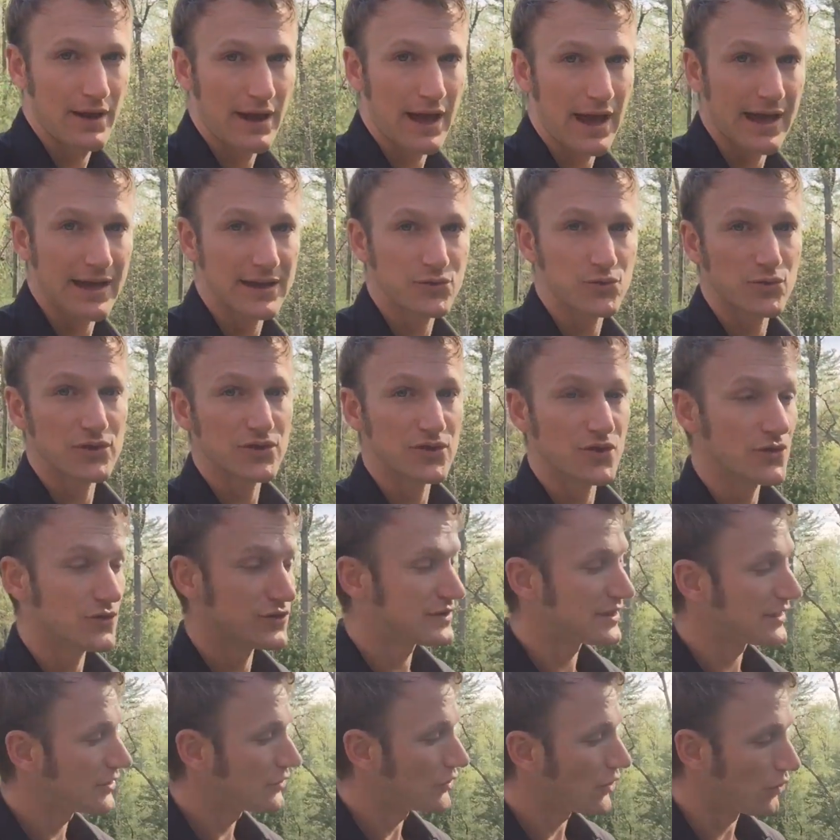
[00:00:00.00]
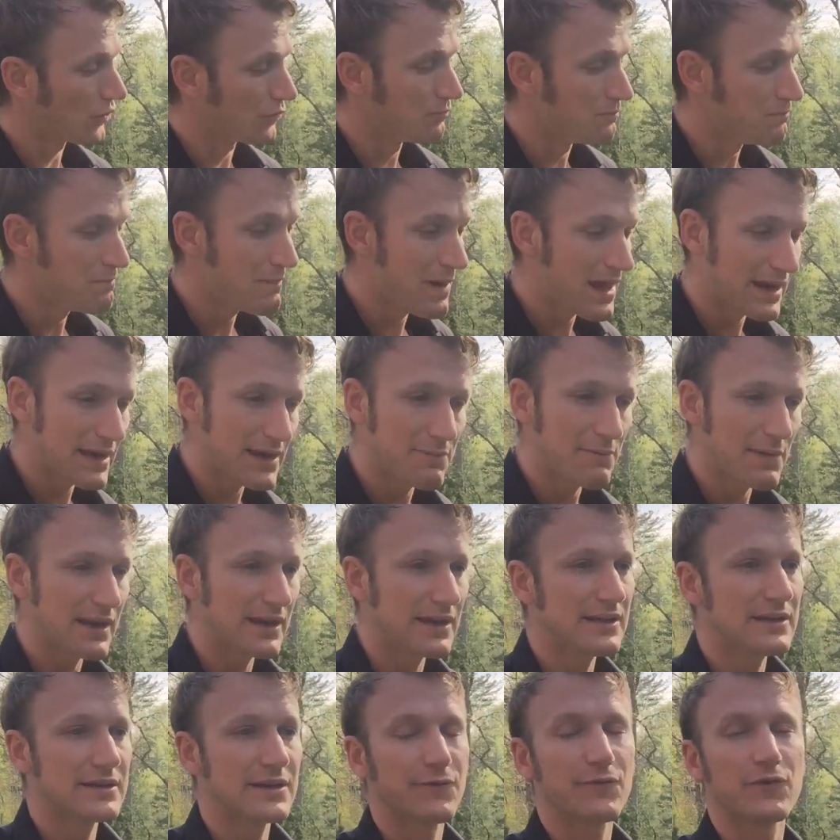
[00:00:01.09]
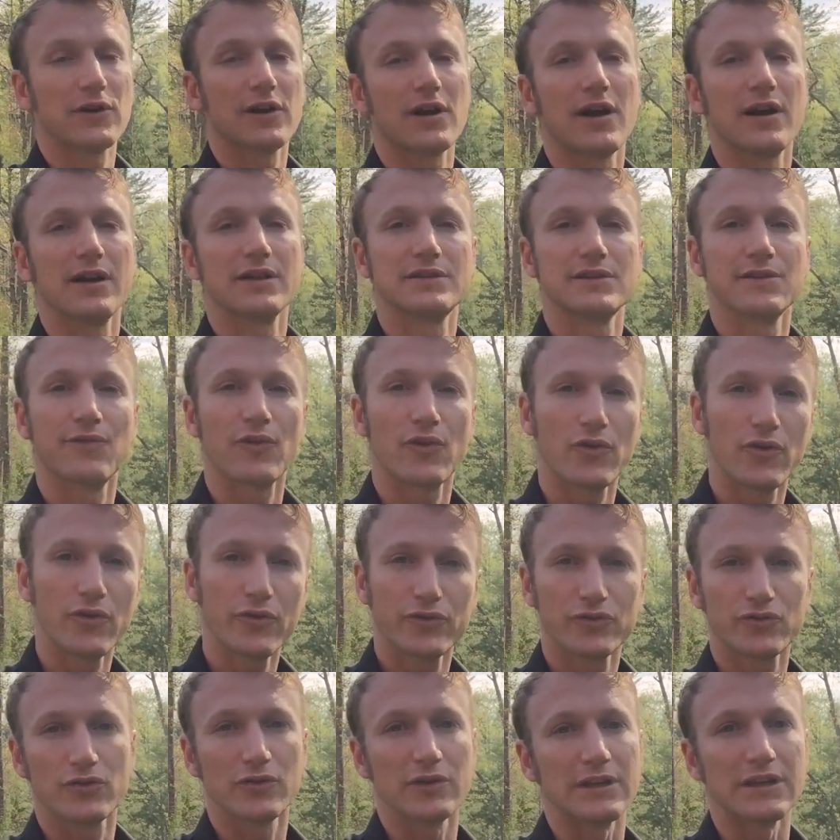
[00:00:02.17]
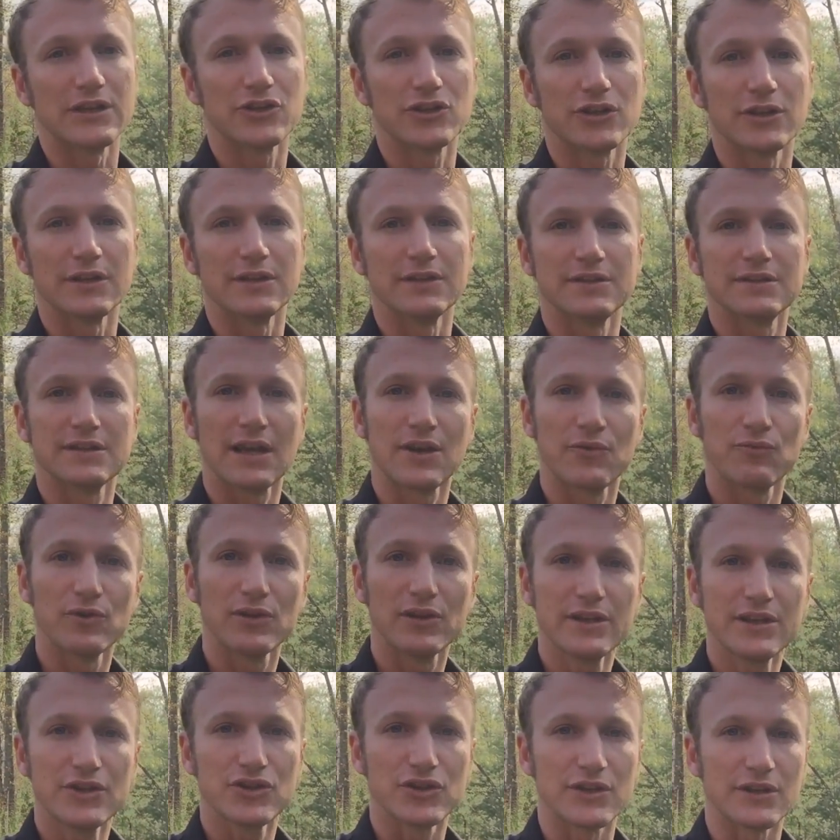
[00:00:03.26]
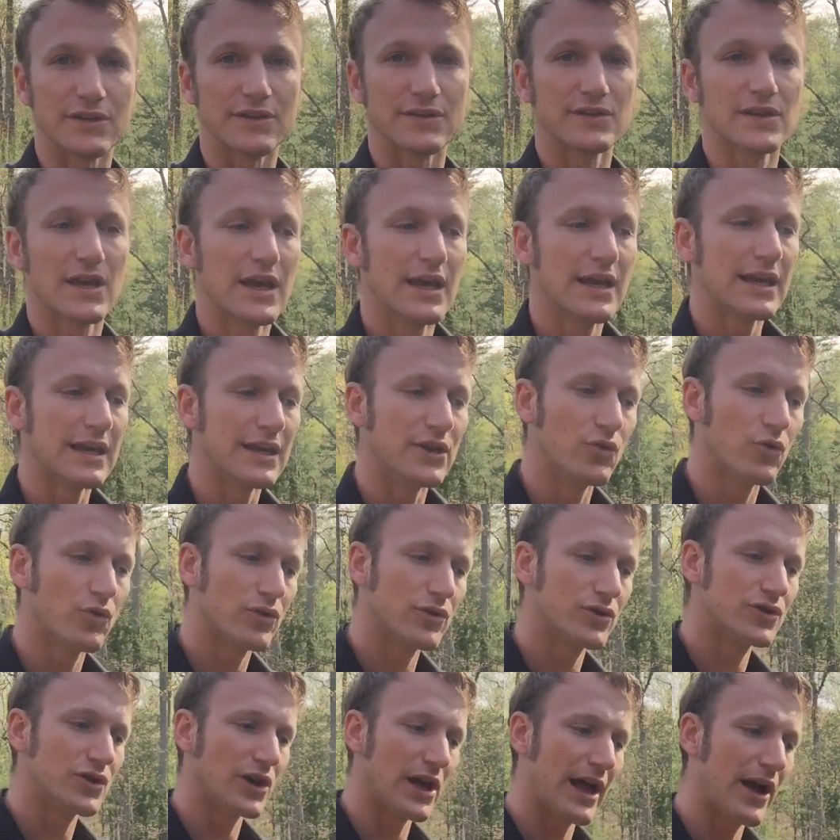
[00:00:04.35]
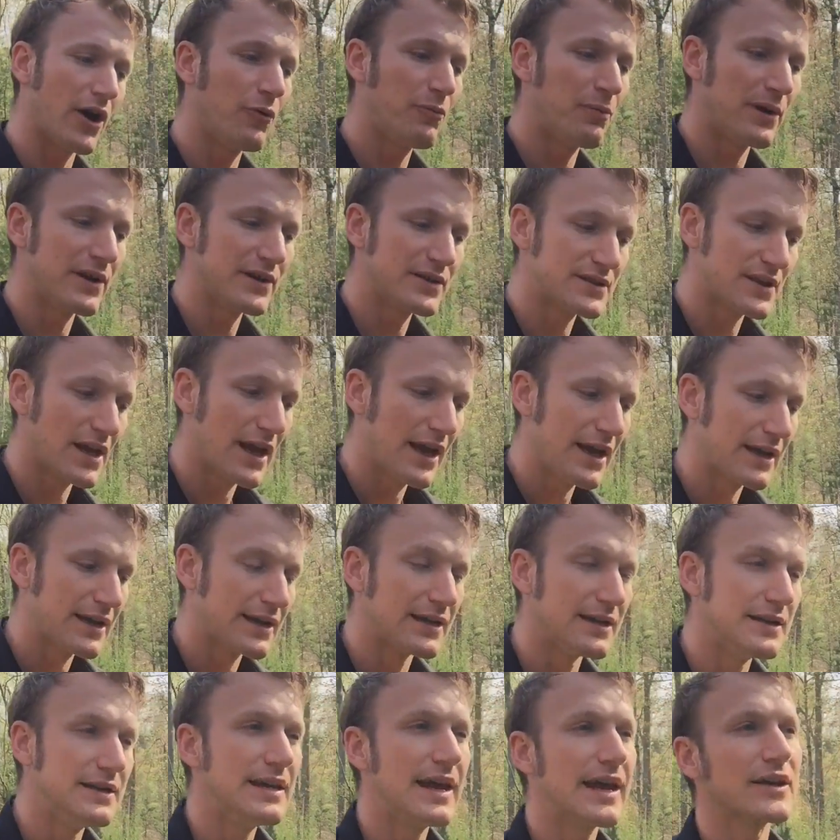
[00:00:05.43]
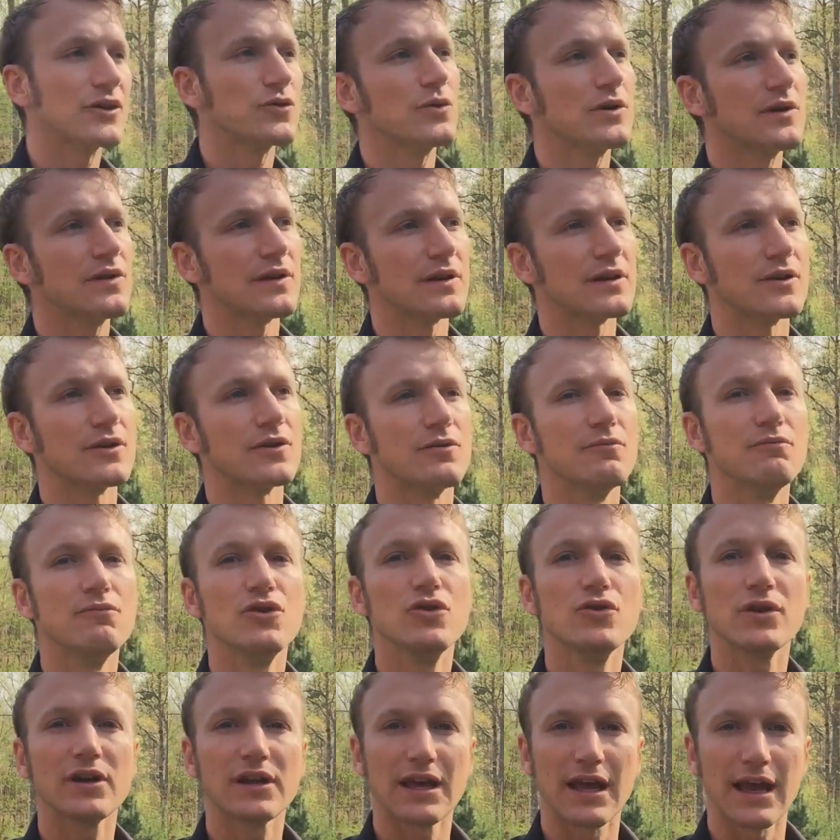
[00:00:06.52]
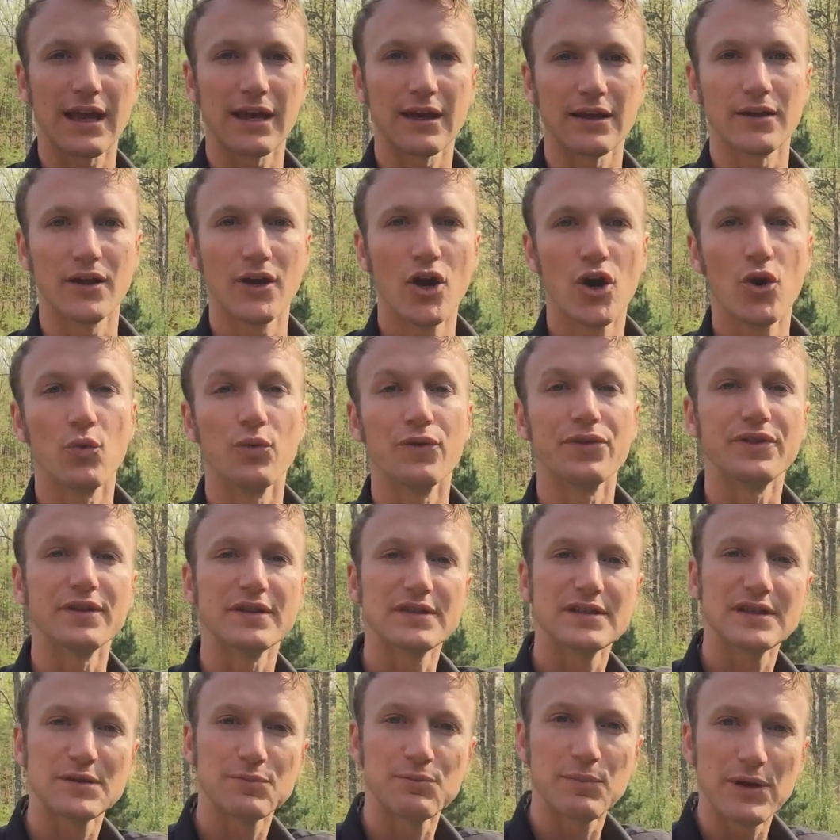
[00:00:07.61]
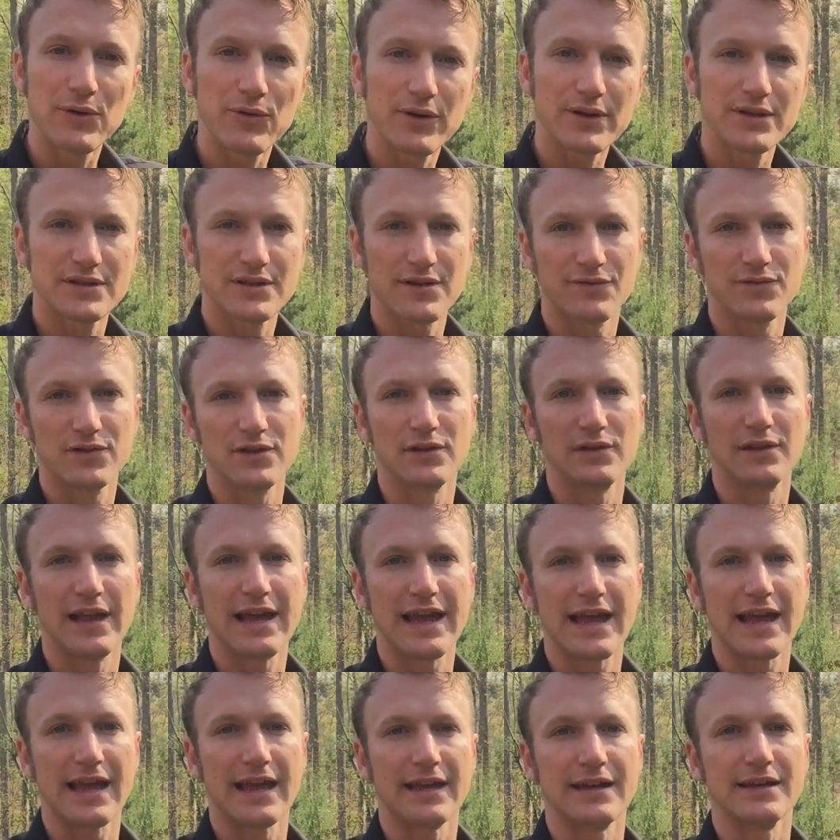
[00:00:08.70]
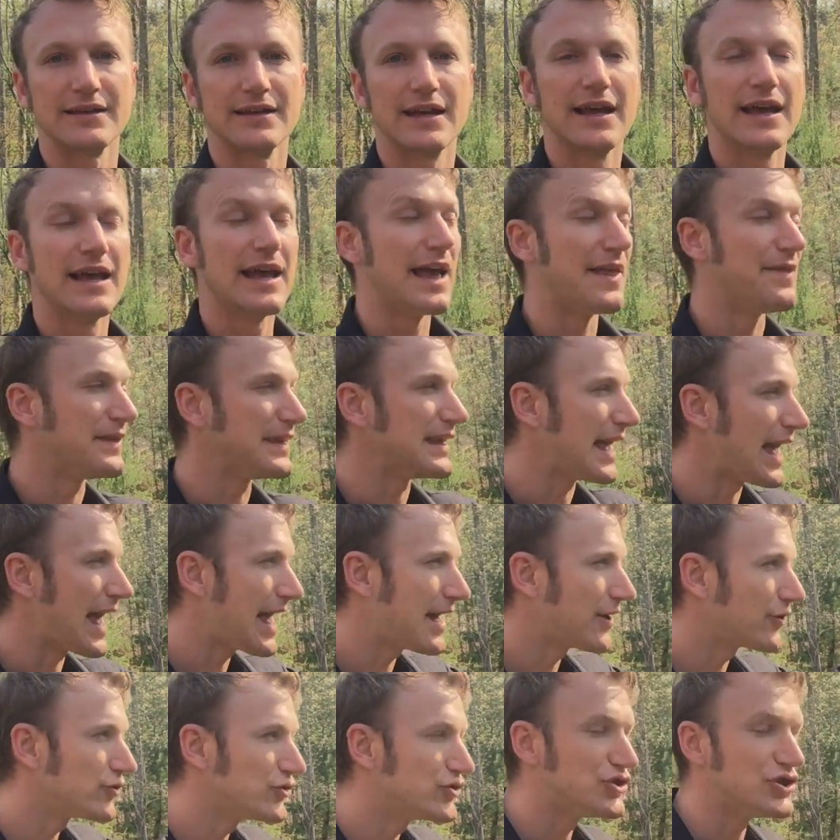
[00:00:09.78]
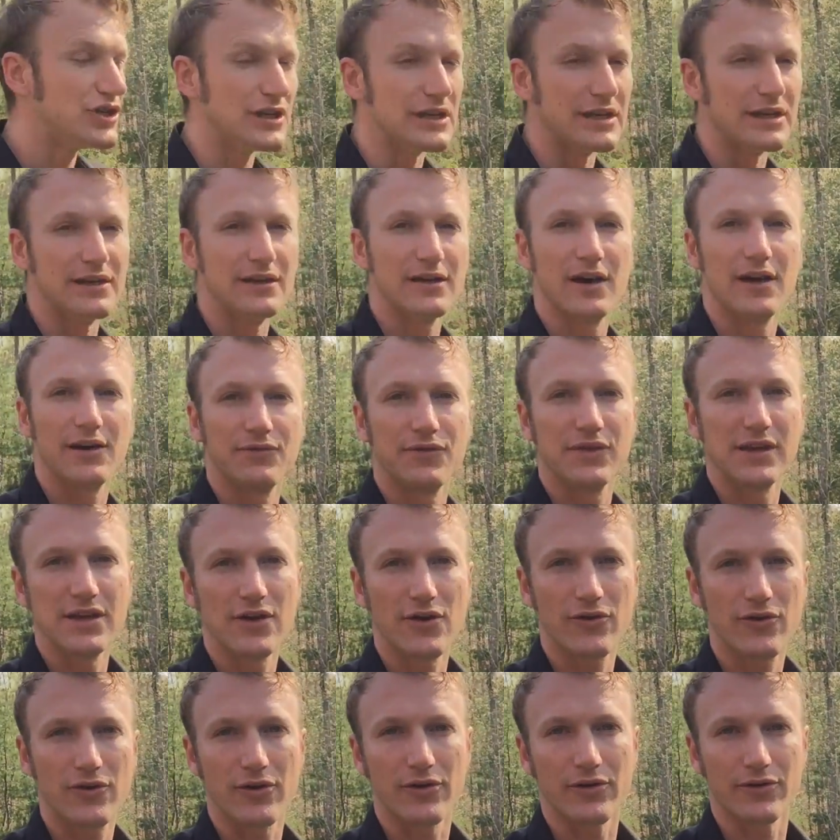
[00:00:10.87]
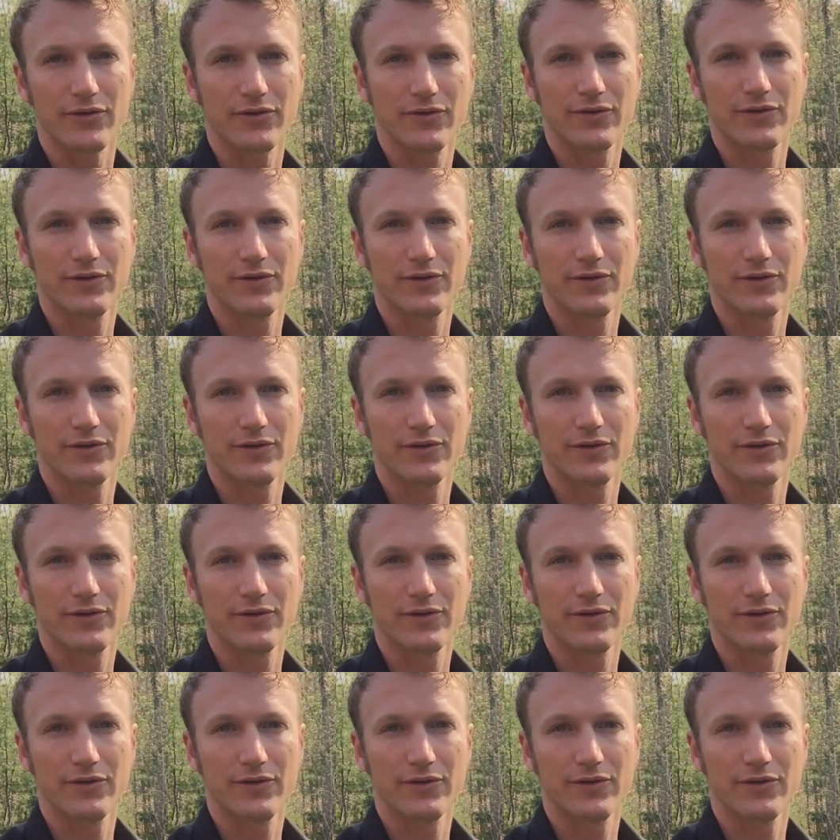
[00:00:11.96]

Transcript: as was used in many, many different kinds of earth traditions and religions in order to help us connect with and communicate with the spirits of the land and the energy of the earth.